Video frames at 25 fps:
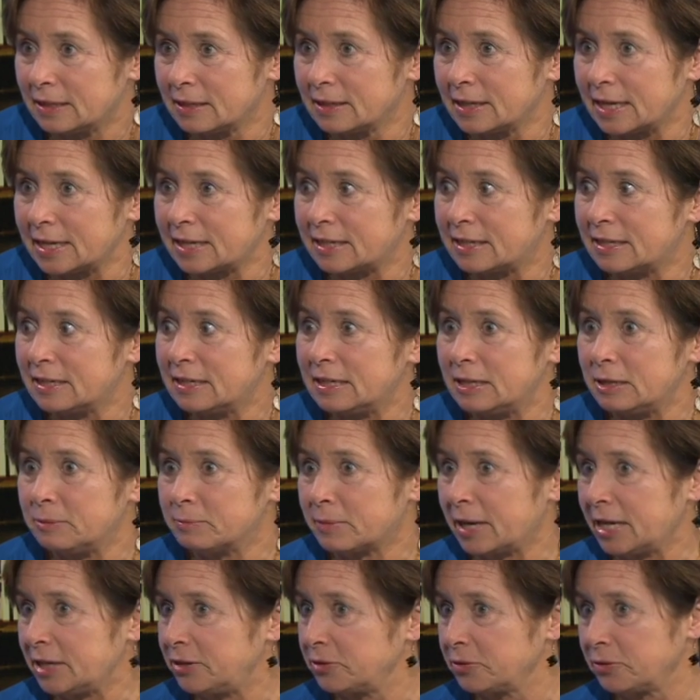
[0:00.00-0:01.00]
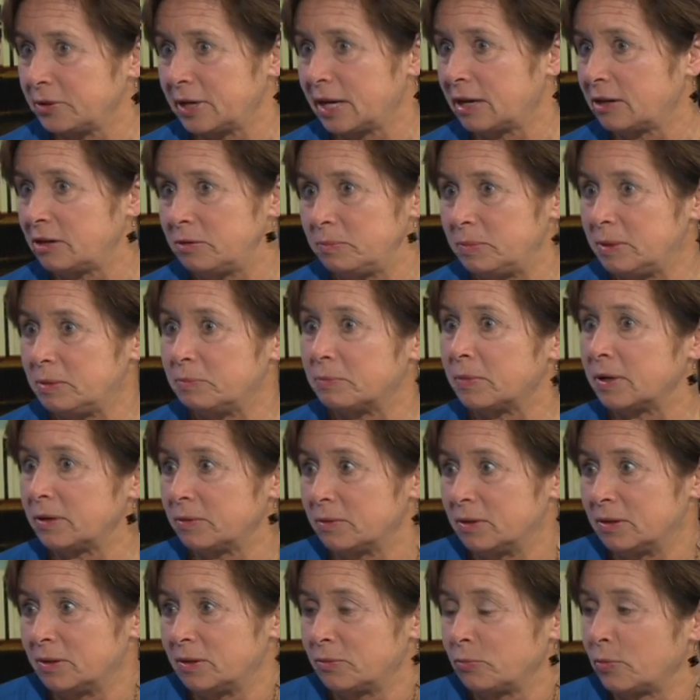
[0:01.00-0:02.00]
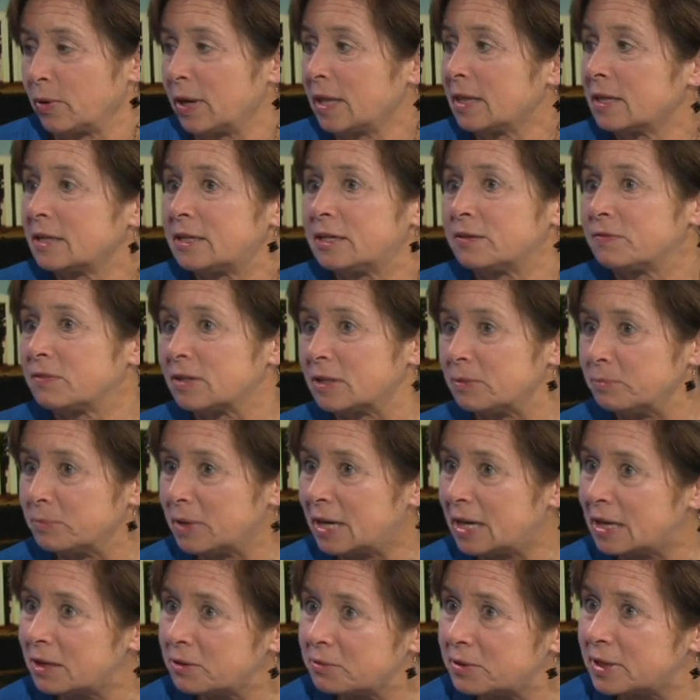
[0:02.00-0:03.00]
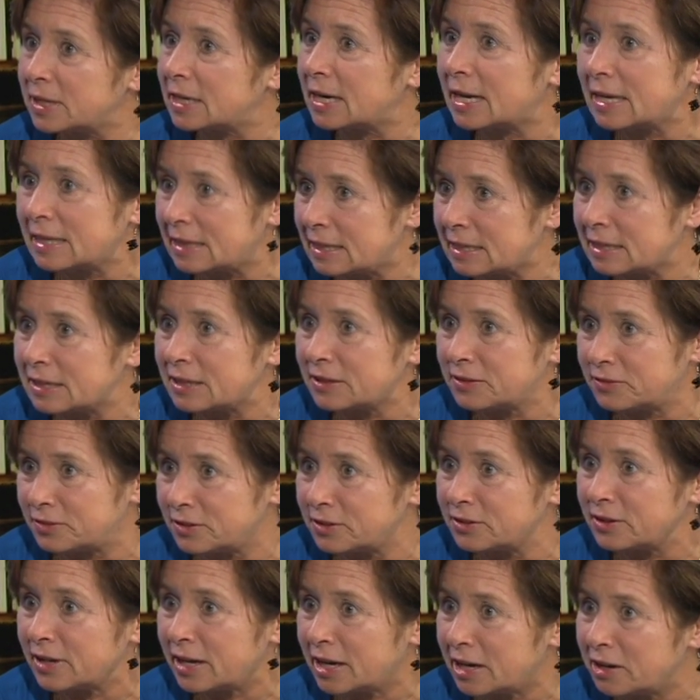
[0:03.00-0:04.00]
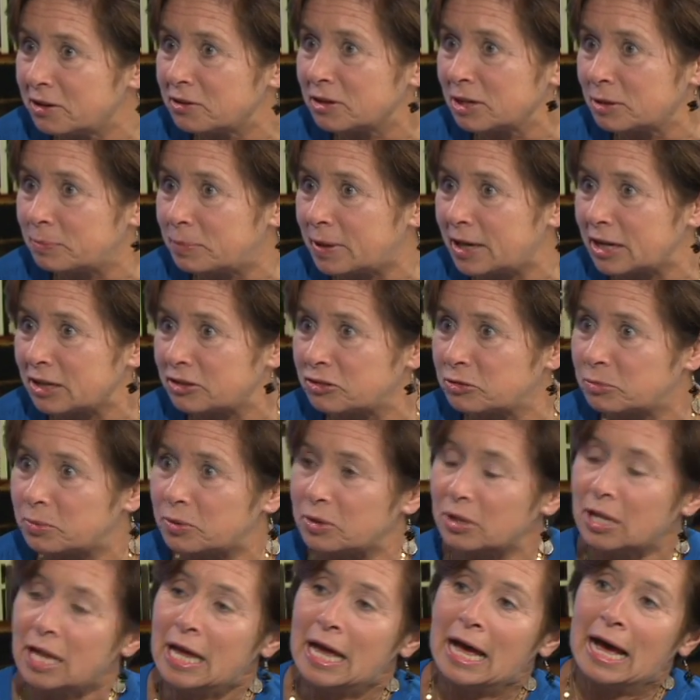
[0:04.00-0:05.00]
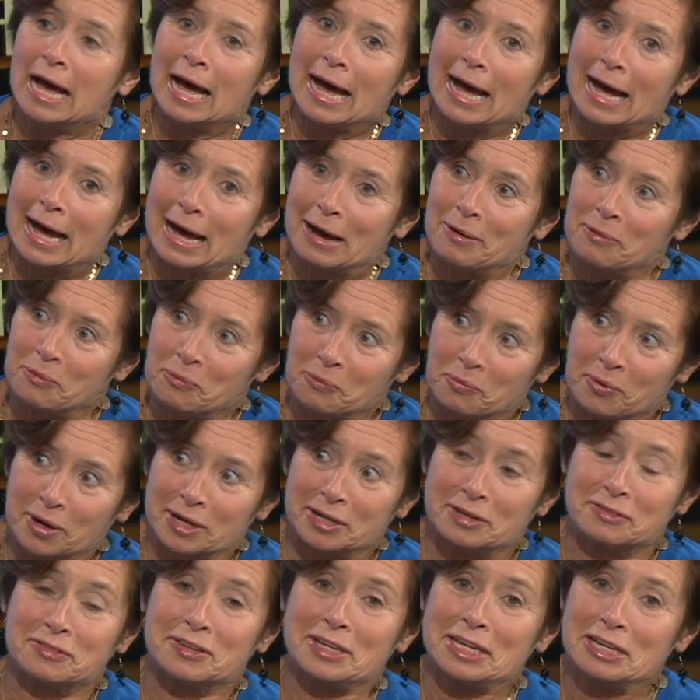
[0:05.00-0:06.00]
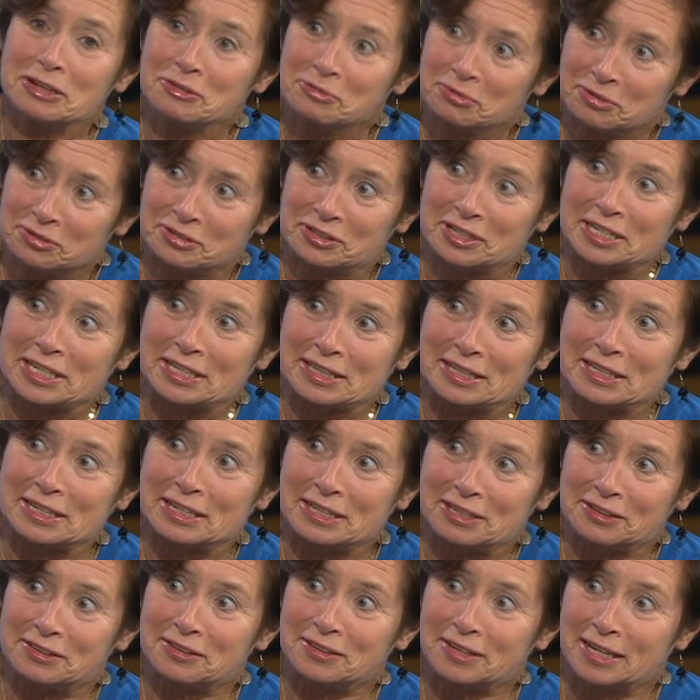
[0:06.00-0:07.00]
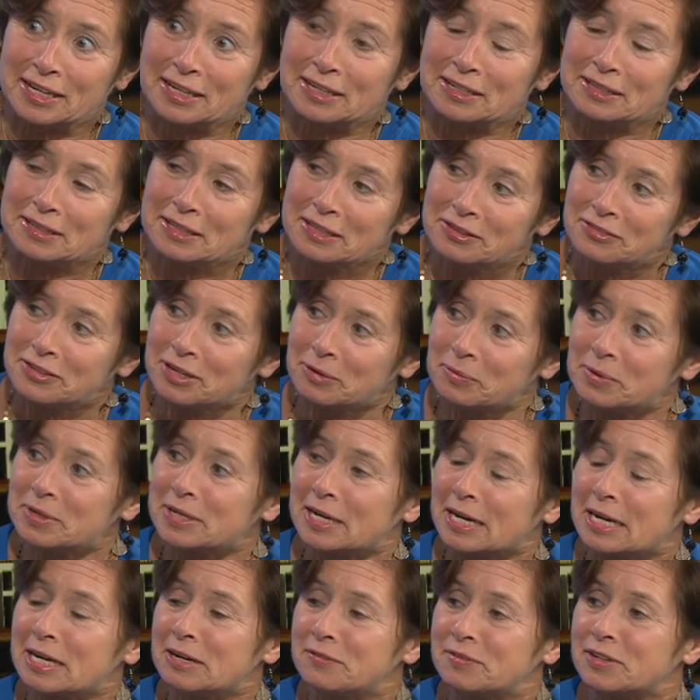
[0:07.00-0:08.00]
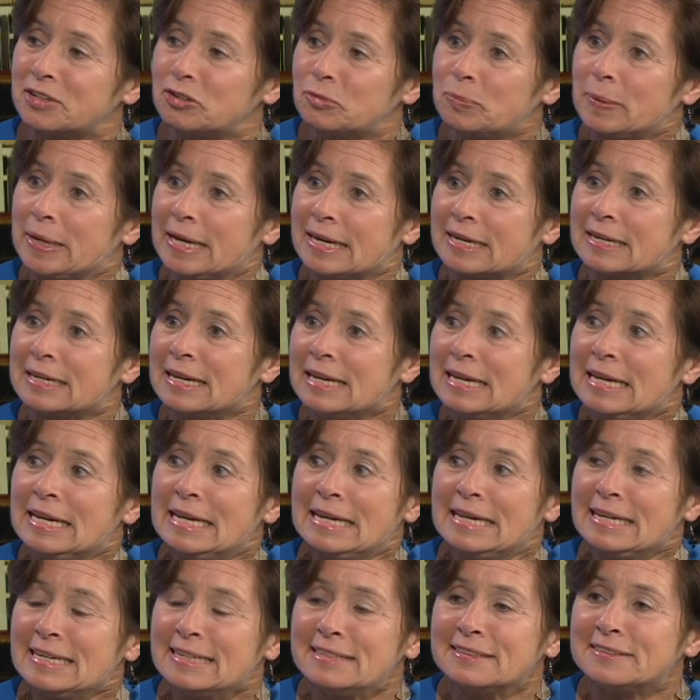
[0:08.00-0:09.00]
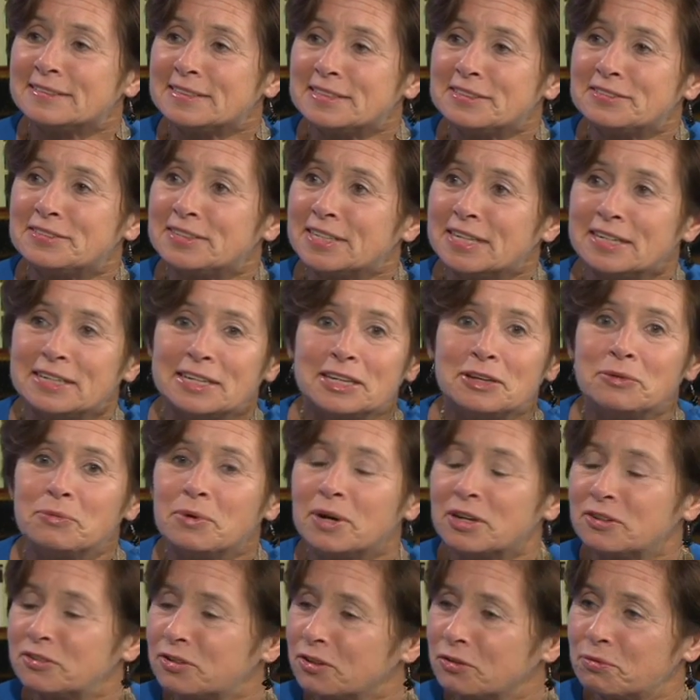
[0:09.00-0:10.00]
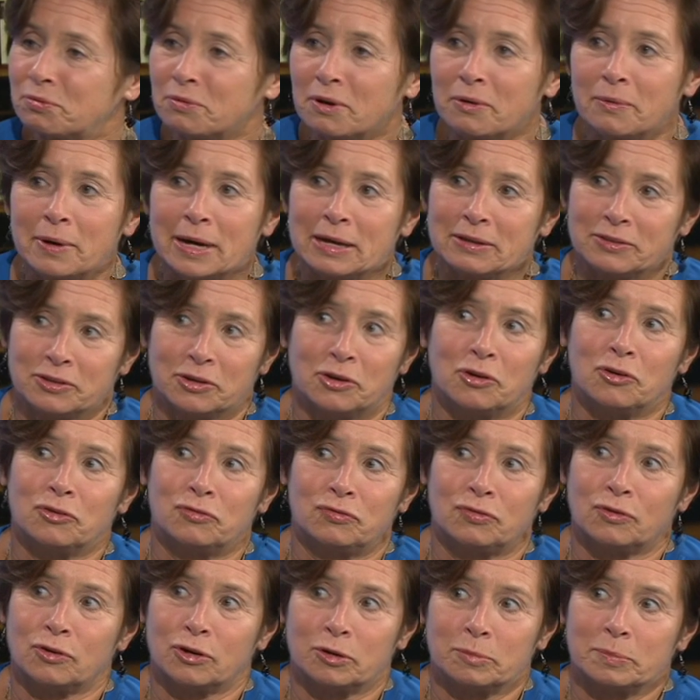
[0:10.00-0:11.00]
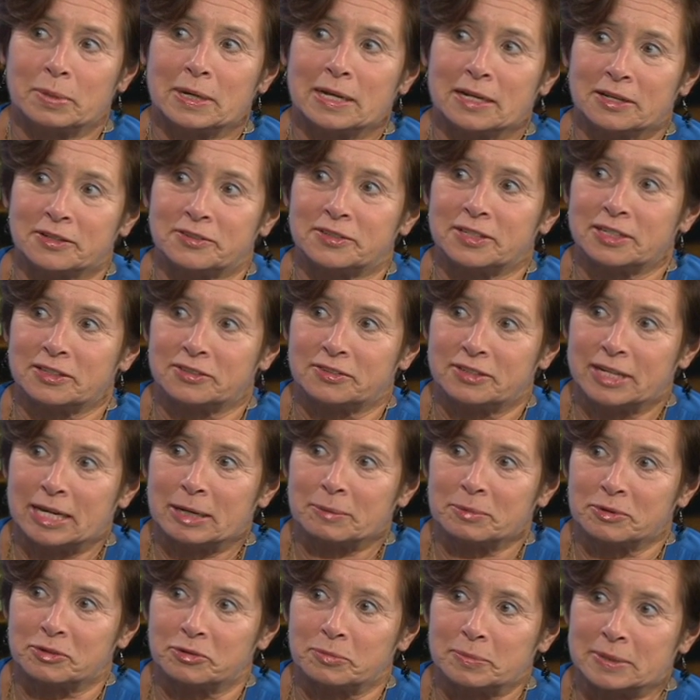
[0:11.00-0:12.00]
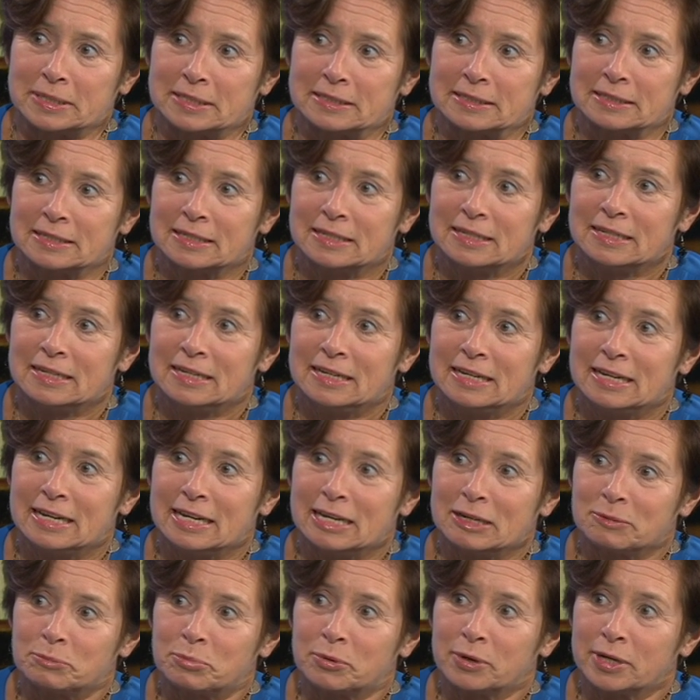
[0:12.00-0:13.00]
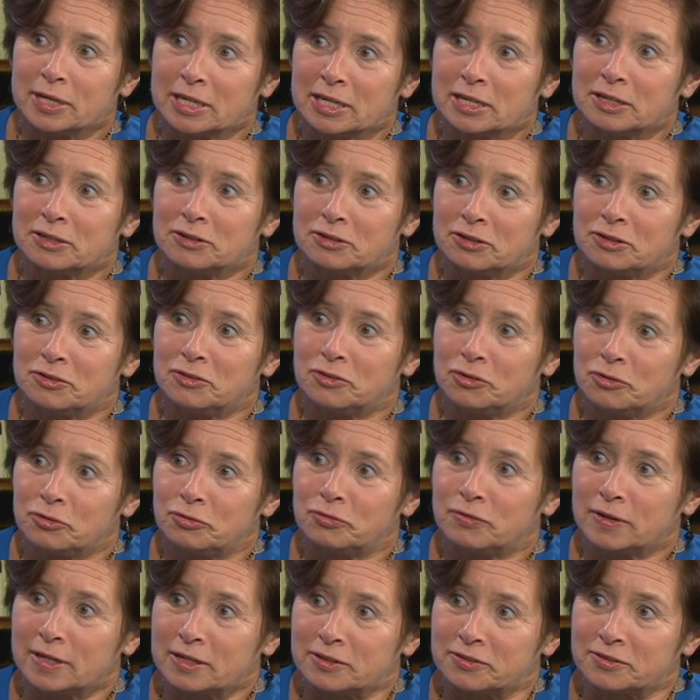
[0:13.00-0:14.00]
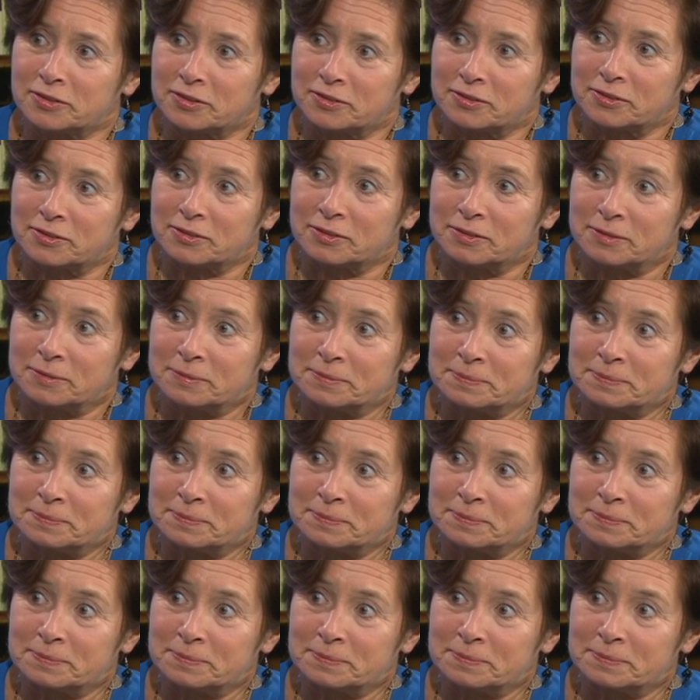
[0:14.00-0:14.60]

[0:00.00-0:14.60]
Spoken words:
elected, he might turn out to be relatively moderate, I think is entirely possible. What's interesting that he said, and this I would kind of expect, is he said he wants to throw out the whole foreign policy establishment and bring in new faces.